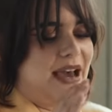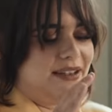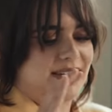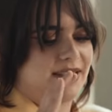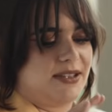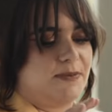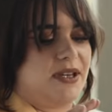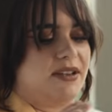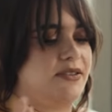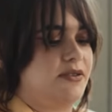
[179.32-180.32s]
a bag that's like this
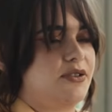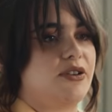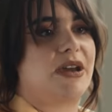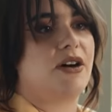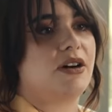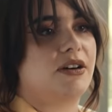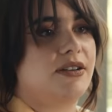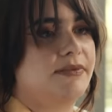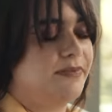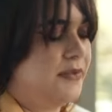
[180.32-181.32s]
big, so it's only my
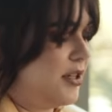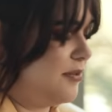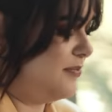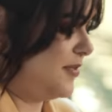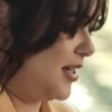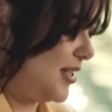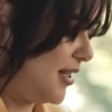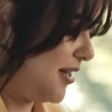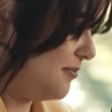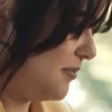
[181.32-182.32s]
card, you know, things like
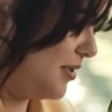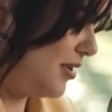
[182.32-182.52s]
that.